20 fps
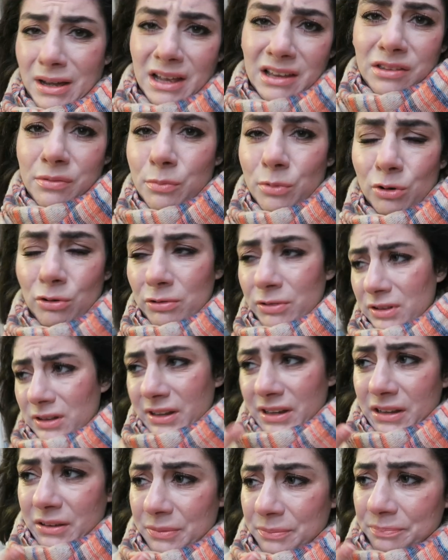I smoked
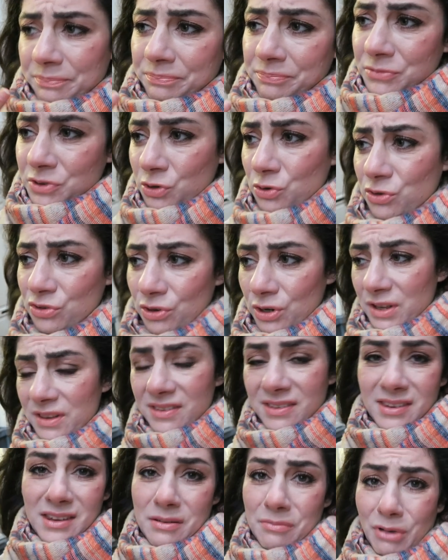like two
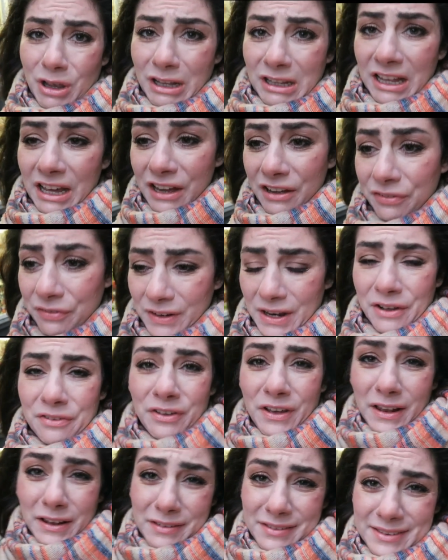joints in my life and
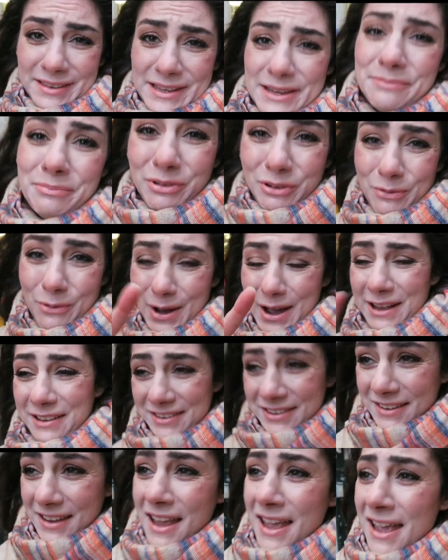I fell asleep twice.